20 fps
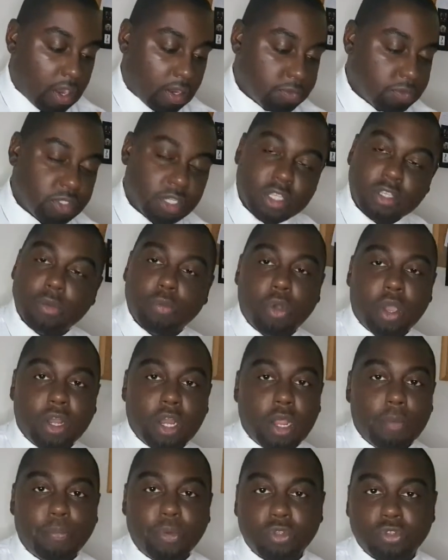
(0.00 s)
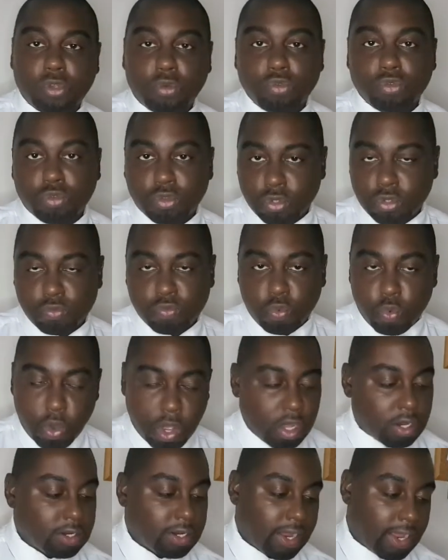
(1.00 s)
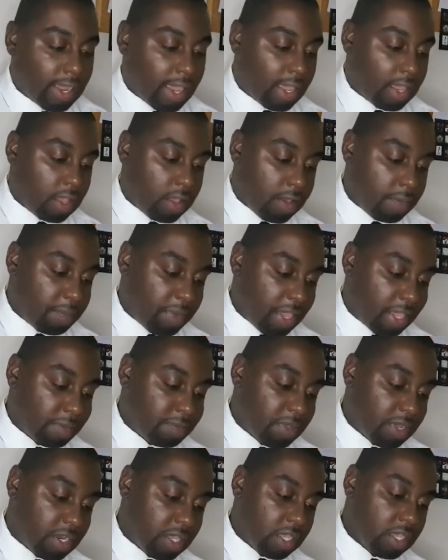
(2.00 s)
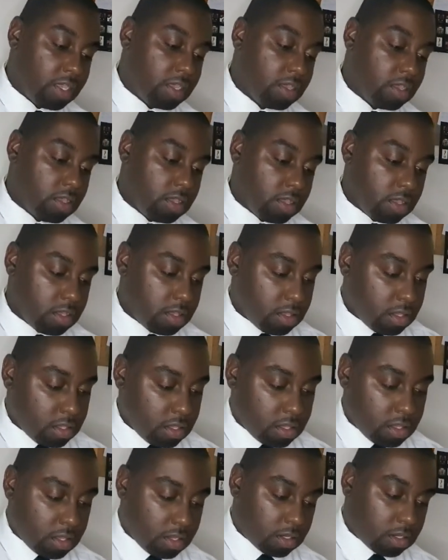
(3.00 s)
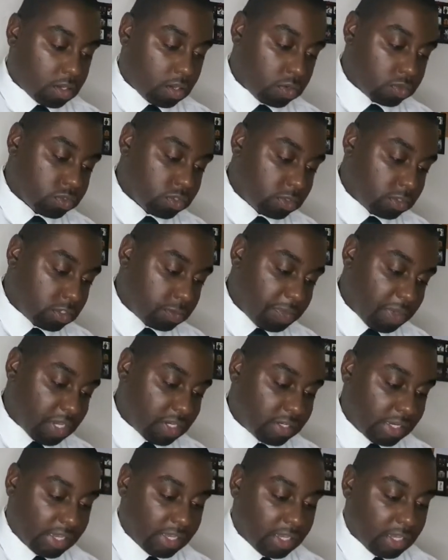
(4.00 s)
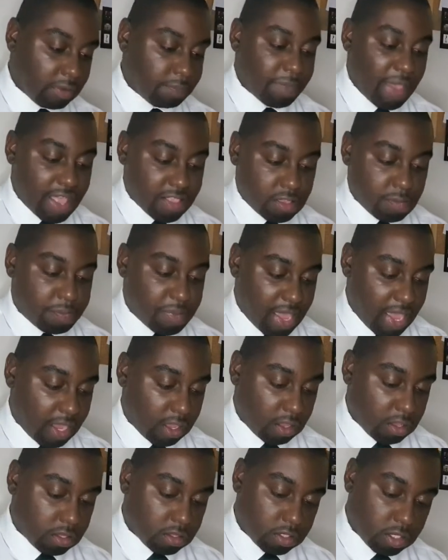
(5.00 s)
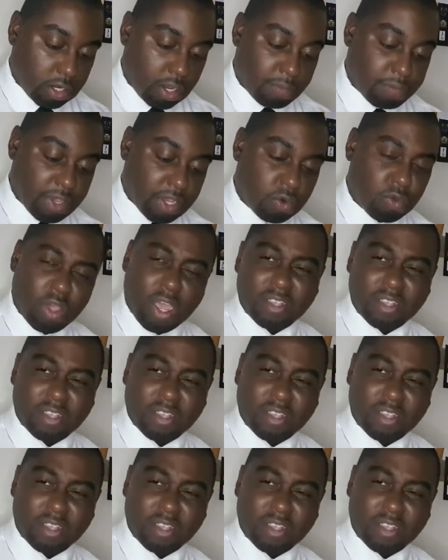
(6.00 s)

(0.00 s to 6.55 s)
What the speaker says: season one, episode one. AYMILLI goes speed dating back to back. You know what I mean?